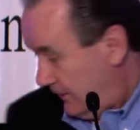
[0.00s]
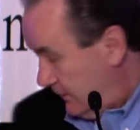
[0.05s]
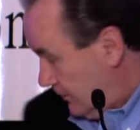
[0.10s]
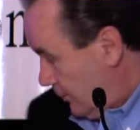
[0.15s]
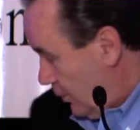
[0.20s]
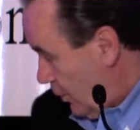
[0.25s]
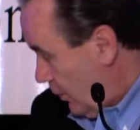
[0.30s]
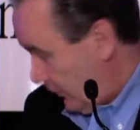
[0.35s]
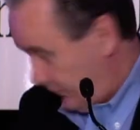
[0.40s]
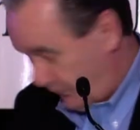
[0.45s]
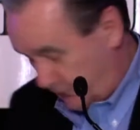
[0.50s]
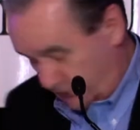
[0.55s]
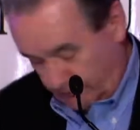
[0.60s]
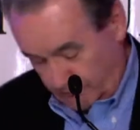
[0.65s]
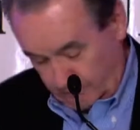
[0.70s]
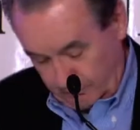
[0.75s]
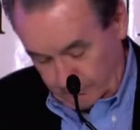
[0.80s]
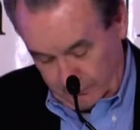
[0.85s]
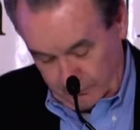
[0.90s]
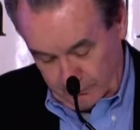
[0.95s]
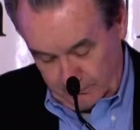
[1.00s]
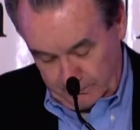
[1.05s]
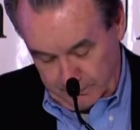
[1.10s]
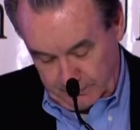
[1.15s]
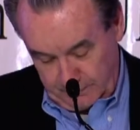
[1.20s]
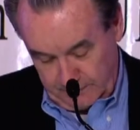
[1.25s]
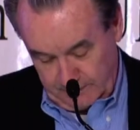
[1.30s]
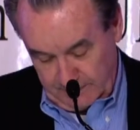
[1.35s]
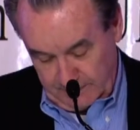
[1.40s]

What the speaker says: the Washington Group,